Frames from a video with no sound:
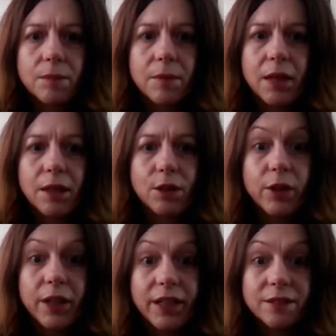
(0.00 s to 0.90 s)

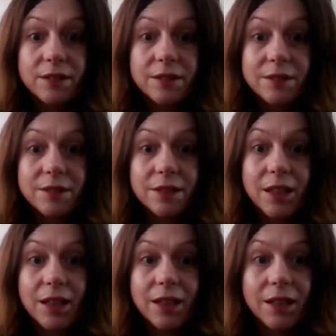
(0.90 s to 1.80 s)
lockets
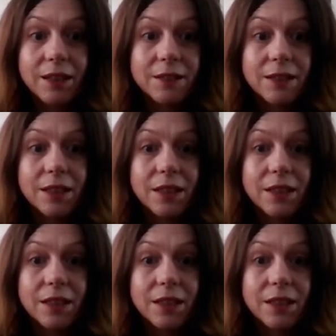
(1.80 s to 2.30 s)
and